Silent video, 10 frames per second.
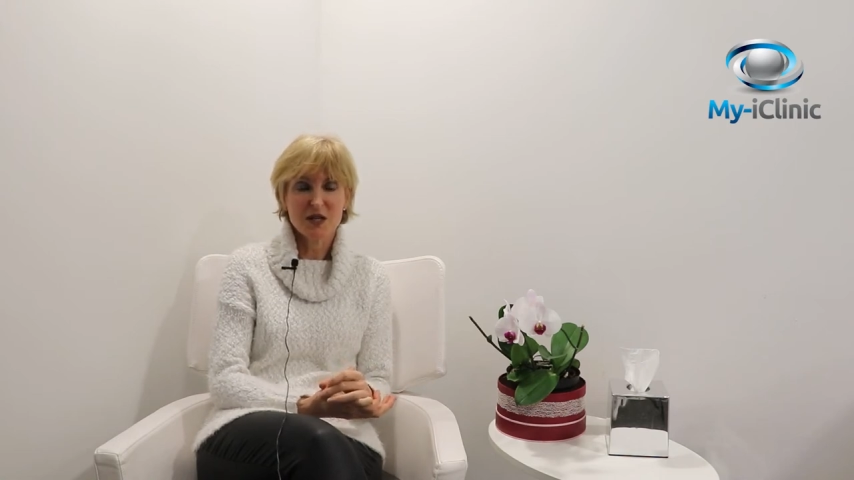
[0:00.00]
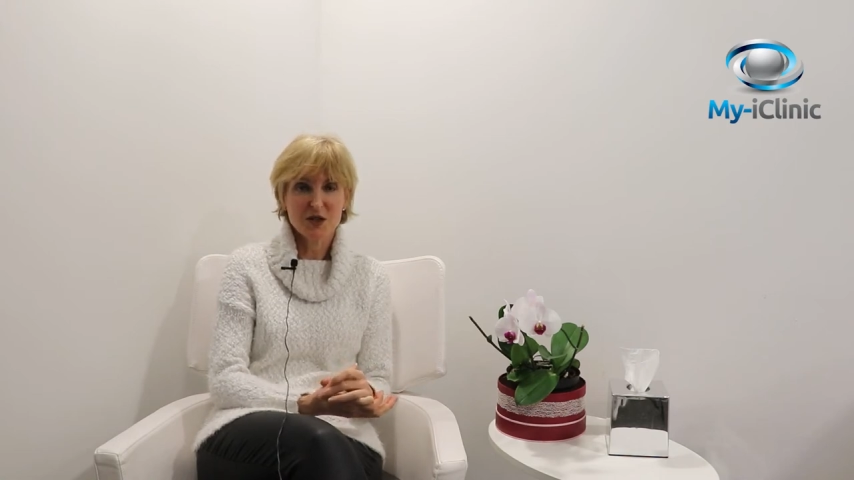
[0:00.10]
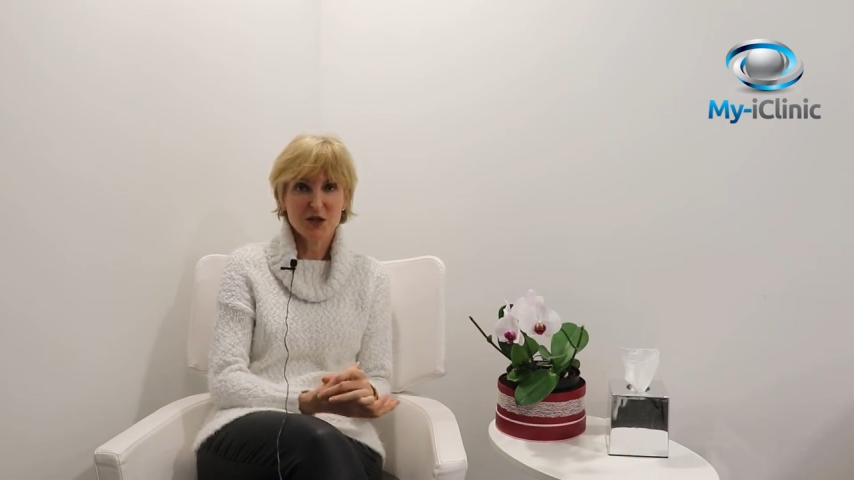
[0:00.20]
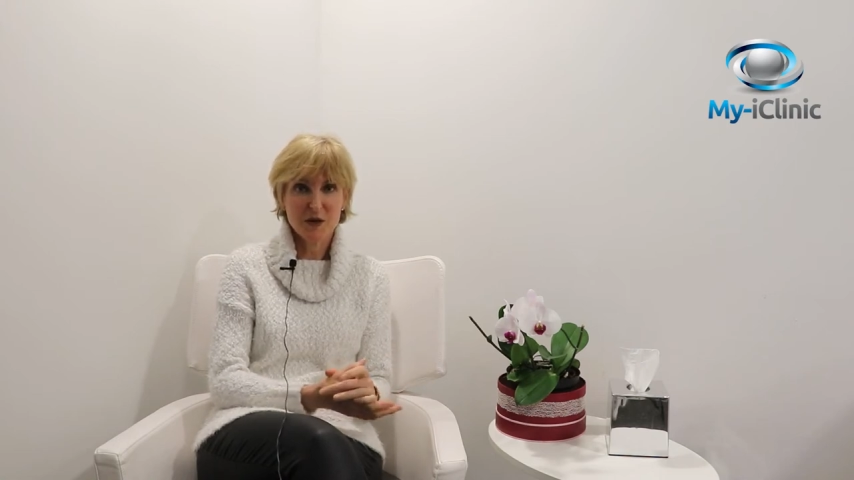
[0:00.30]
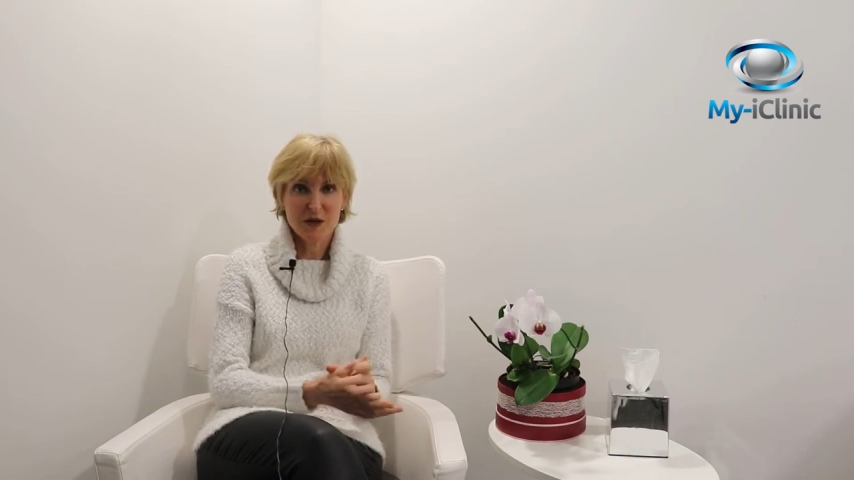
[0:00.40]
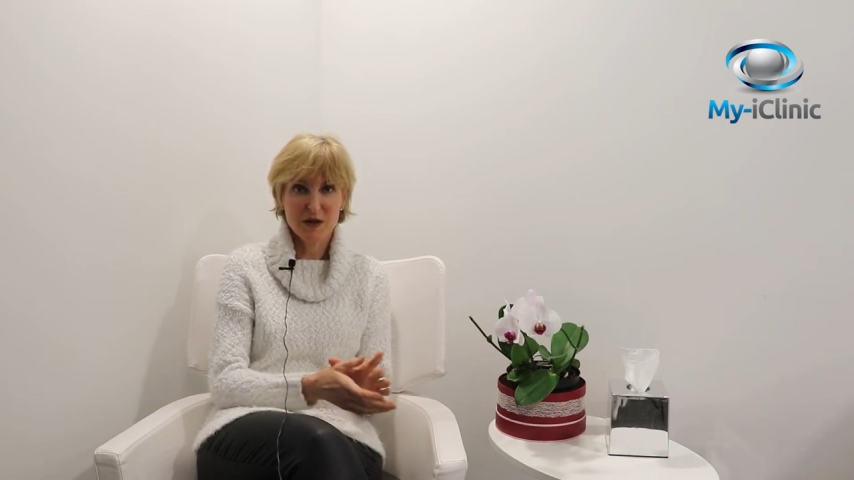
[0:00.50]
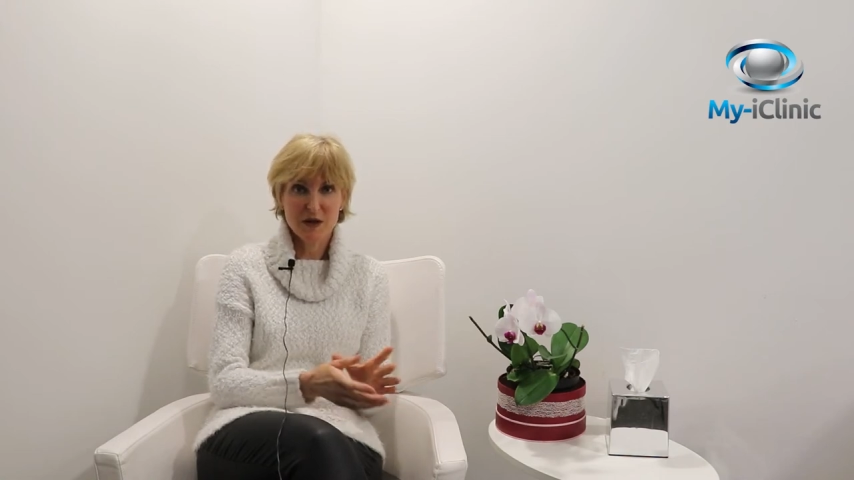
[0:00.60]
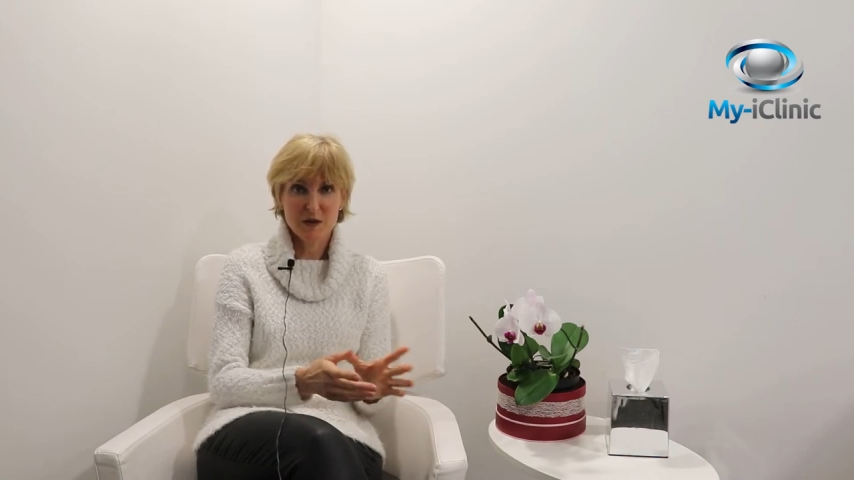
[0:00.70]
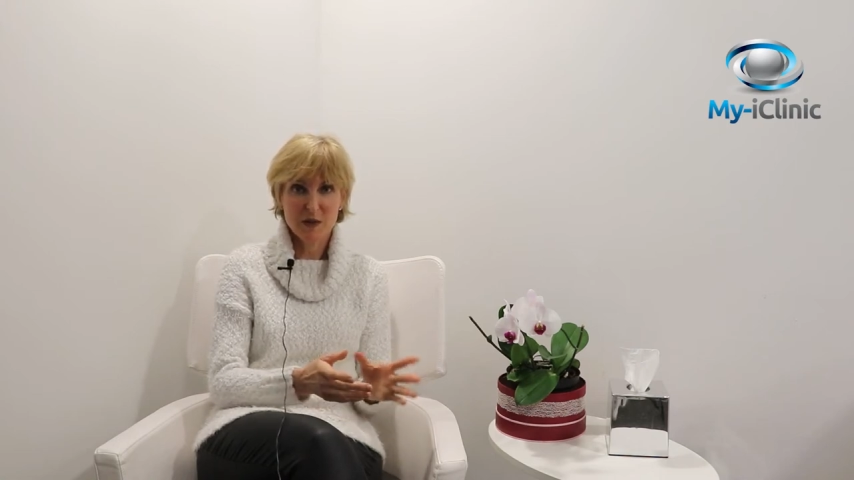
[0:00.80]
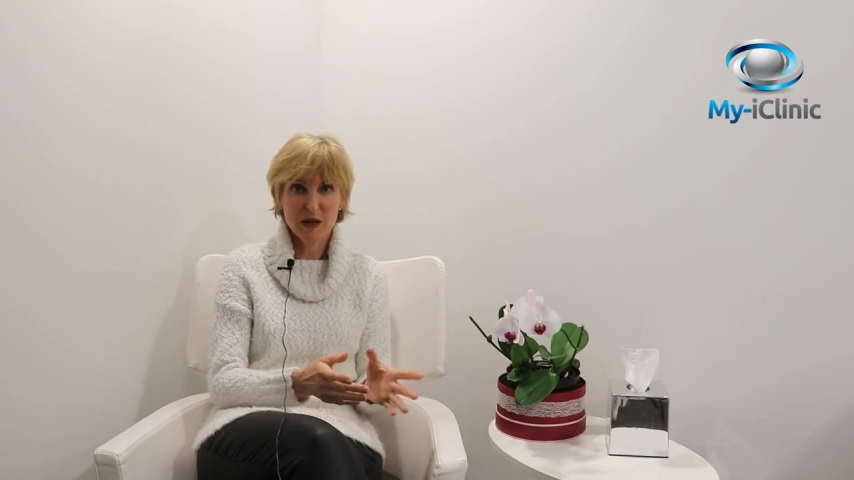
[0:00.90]
as you do at the
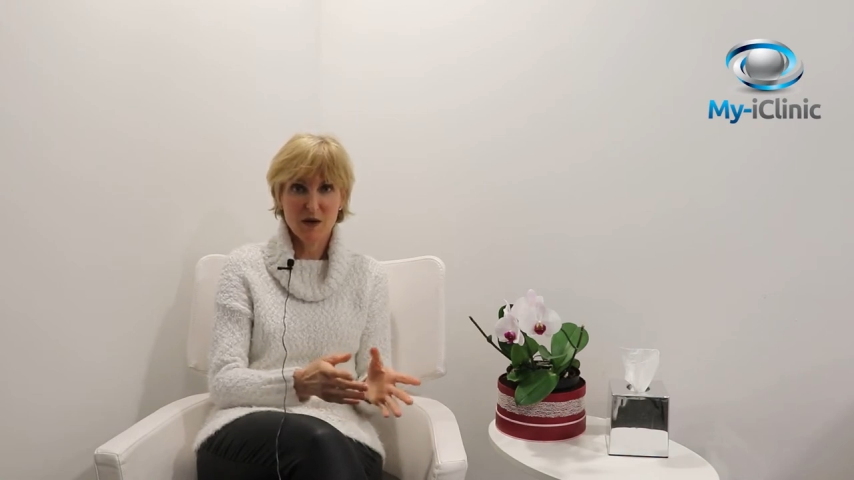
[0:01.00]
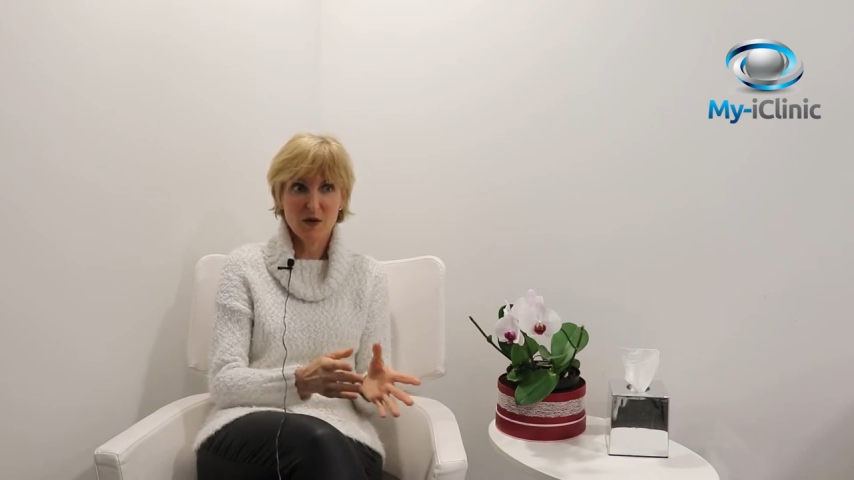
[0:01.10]
last minute,